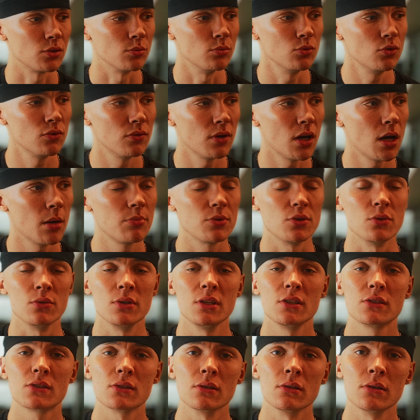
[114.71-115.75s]
to move up, you
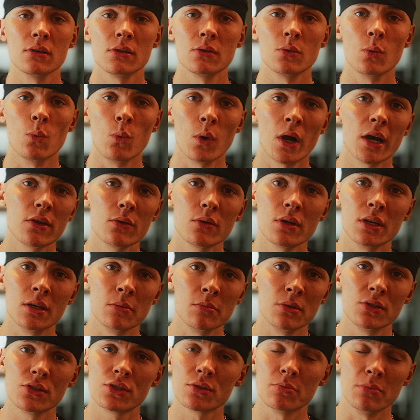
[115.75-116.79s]
need to learn why your
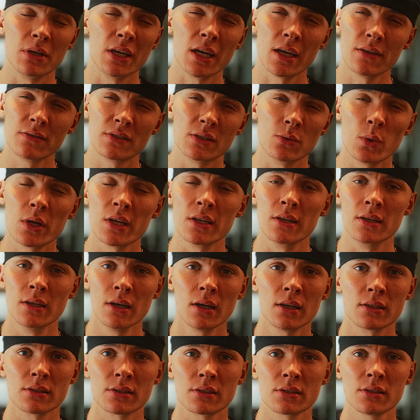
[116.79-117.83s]
image behaves the way it
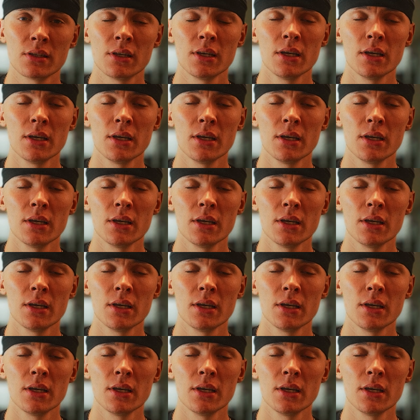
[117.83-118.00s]
does,